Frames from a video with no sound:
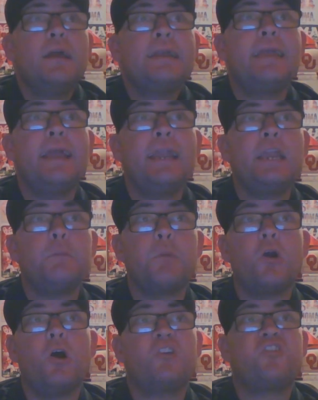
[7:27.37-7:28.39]
Kennedy
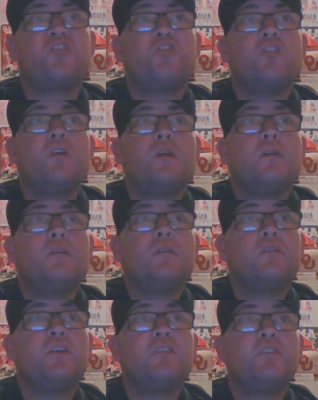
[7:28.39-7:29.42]
Brooks
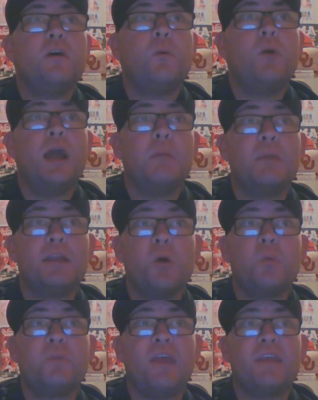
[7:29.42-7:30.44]
says, you know what, I'm going to
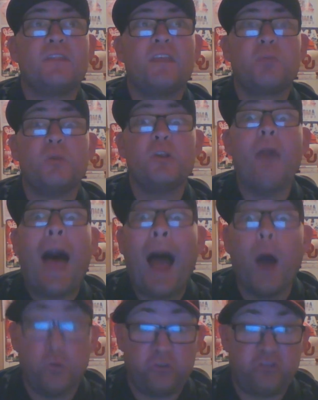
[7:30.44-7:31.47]
go take this one to the
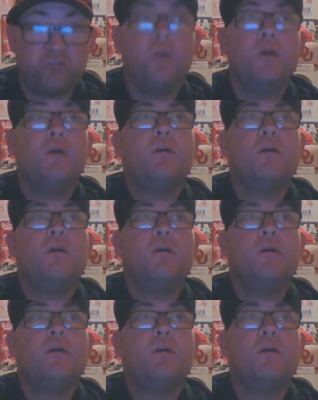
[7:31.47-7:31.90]
house.